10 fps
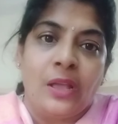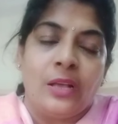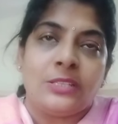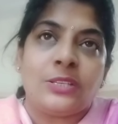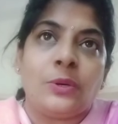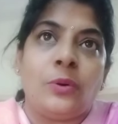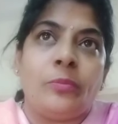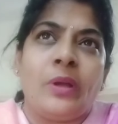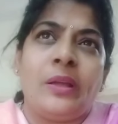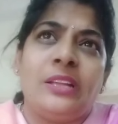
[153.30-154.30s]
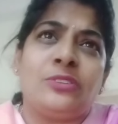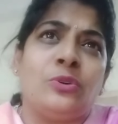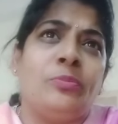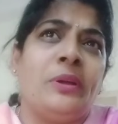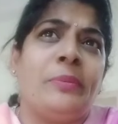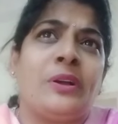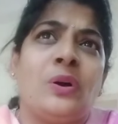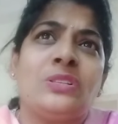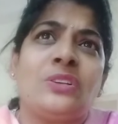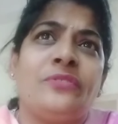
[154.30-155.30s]
So it could be
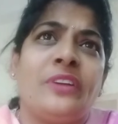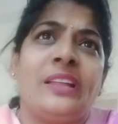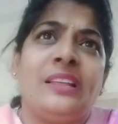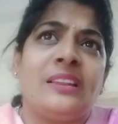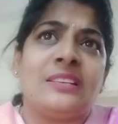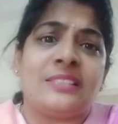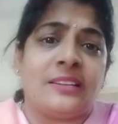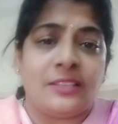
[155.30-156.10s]
because of any reason.